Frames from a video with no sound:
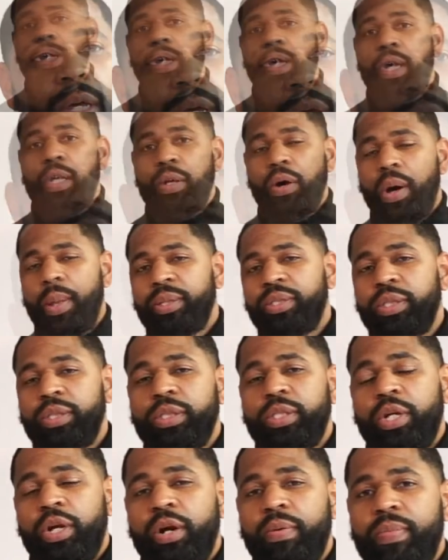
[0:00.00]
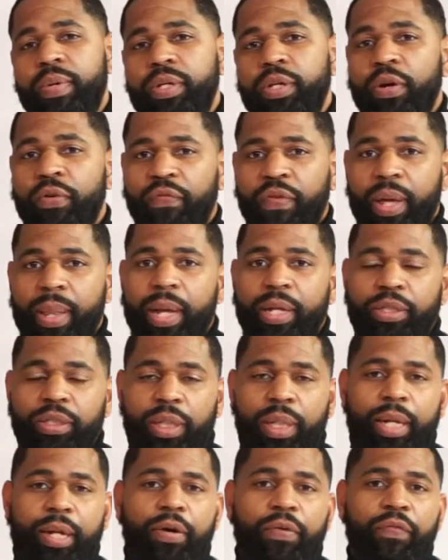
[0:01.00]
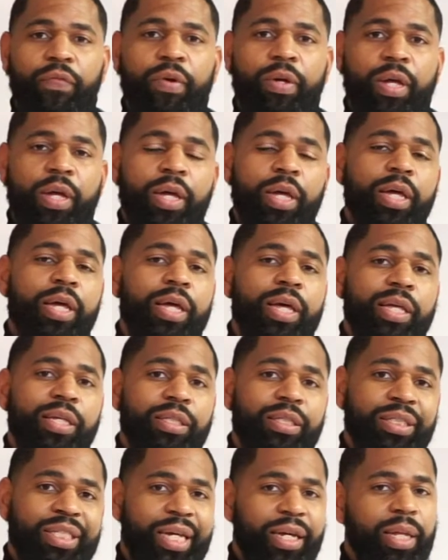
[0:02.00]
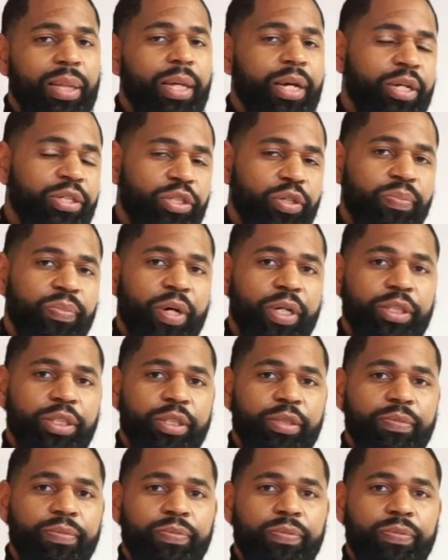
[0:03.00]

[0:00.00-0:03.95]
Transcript: in order to determine your financial health, take a look at your budget.